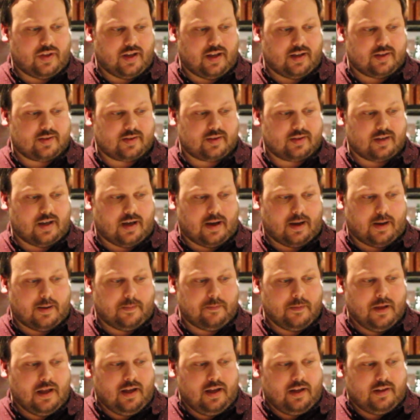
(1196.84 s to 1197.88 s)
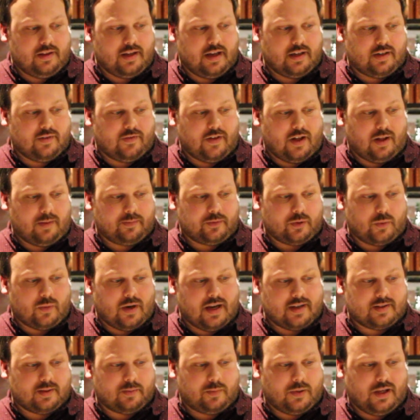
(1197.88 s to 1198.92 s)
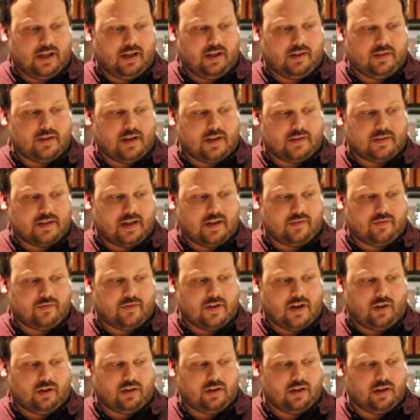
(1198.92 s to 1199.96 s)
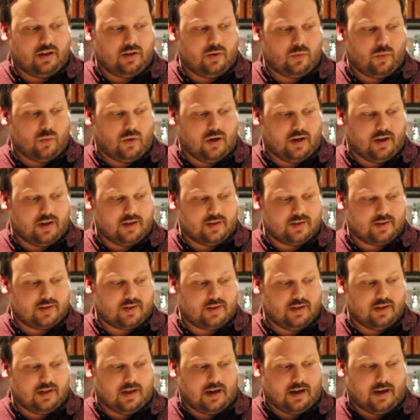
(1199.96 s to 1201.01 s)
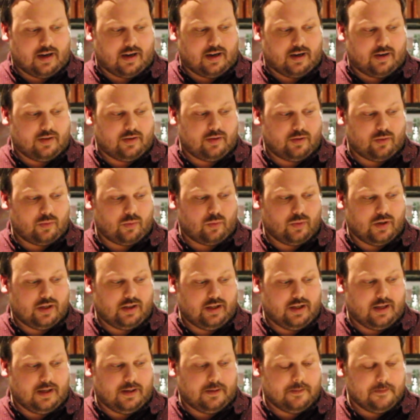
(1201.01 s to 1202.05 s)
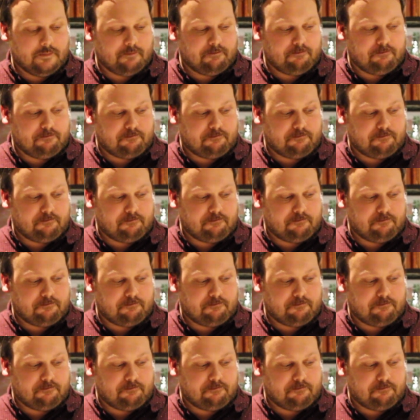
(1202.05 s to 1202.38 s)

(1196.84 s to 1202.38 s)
this, they developed a recipe that they felt was really,